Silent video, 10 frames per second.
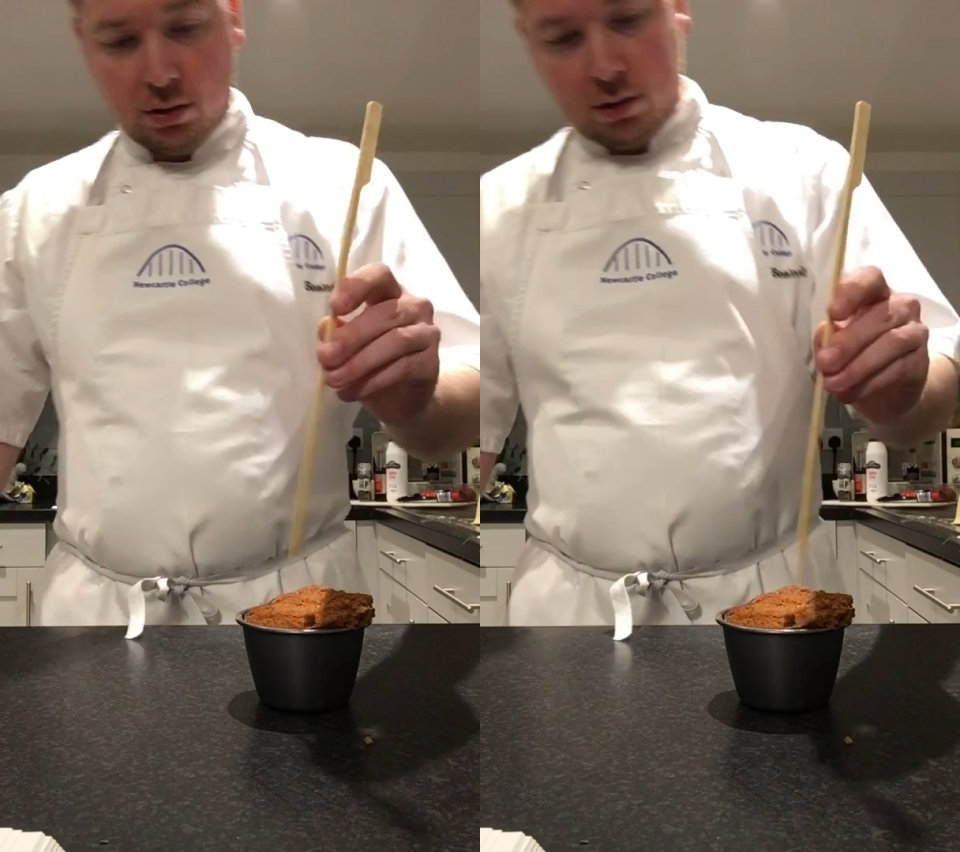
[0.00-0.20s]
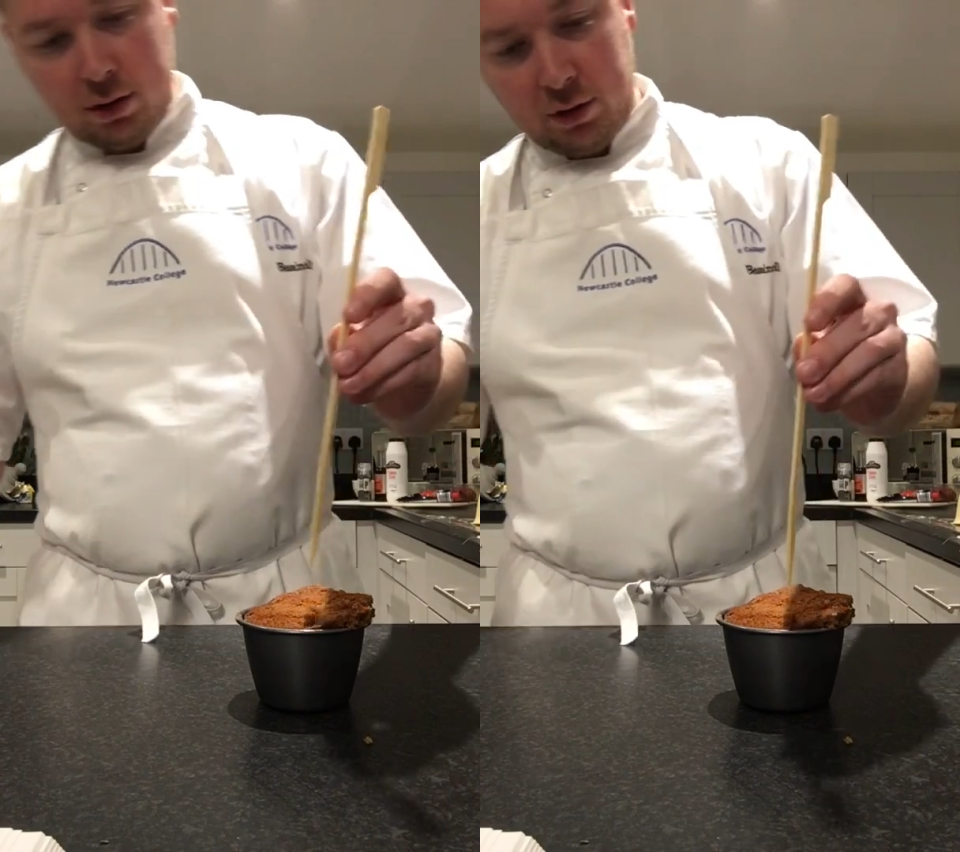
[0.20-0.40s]

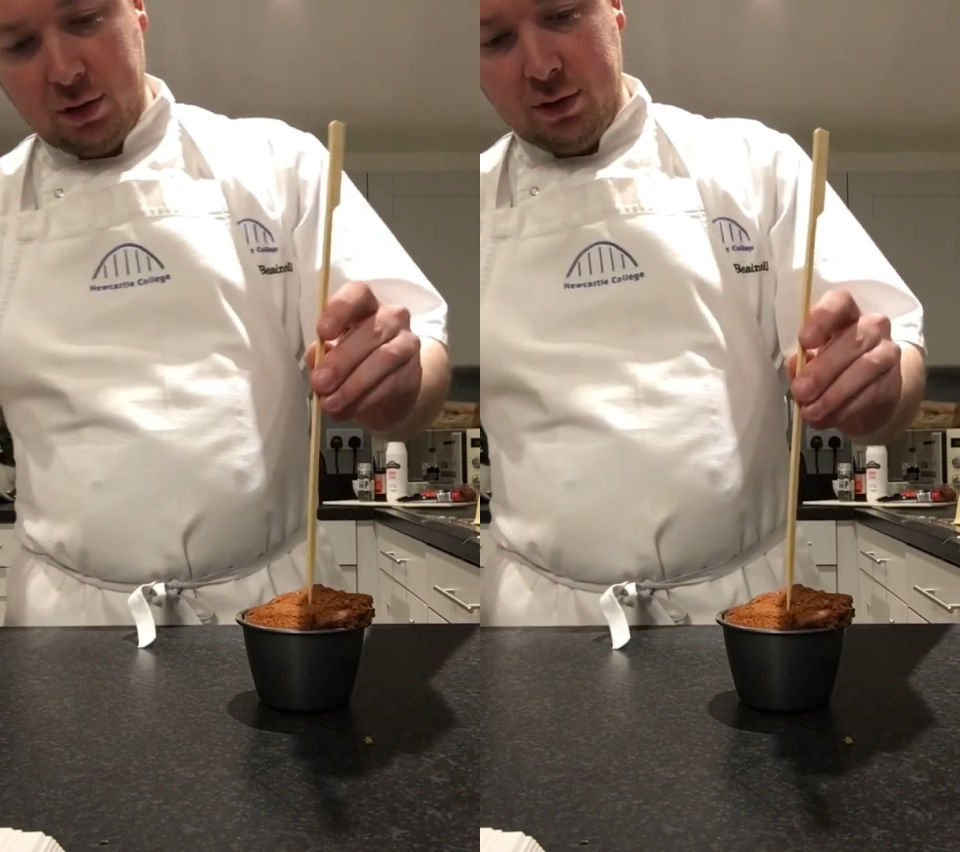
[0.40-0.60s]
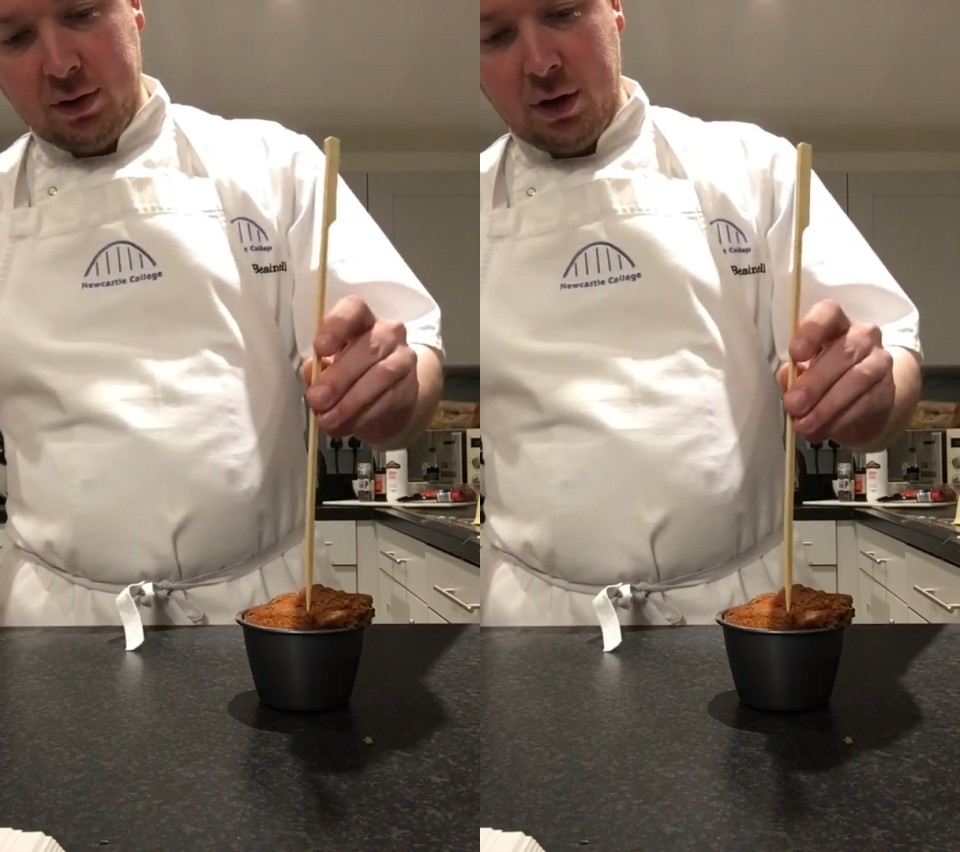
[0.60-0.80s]
just
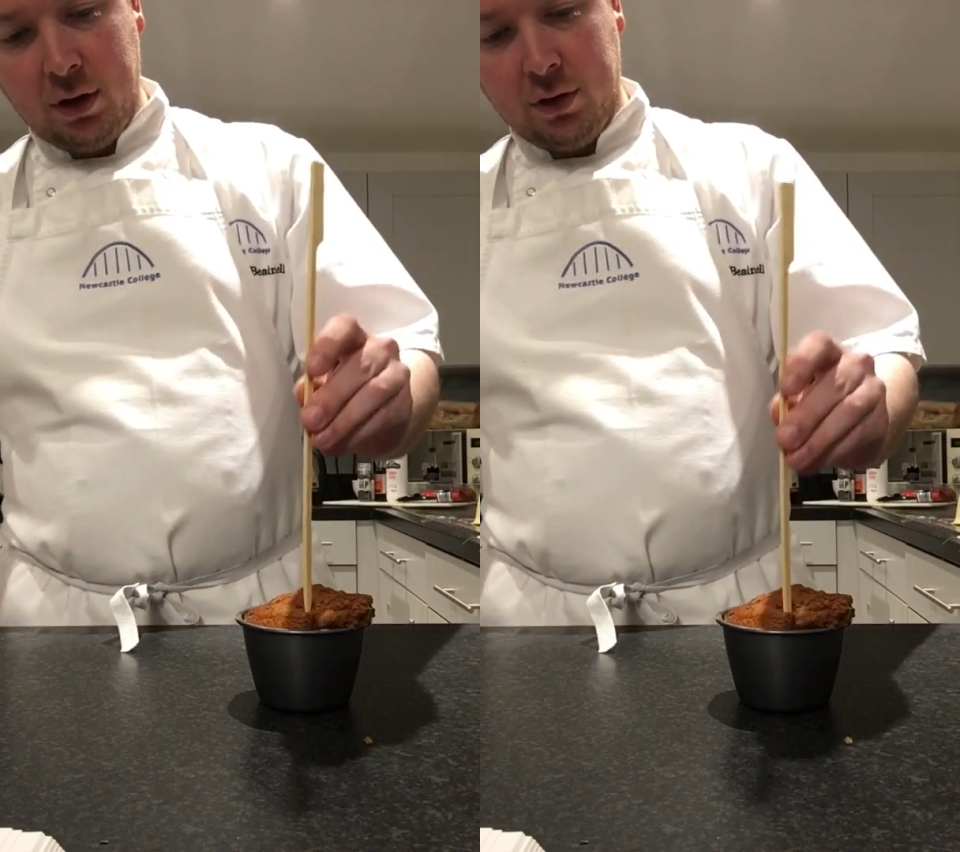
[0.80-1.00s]
insert your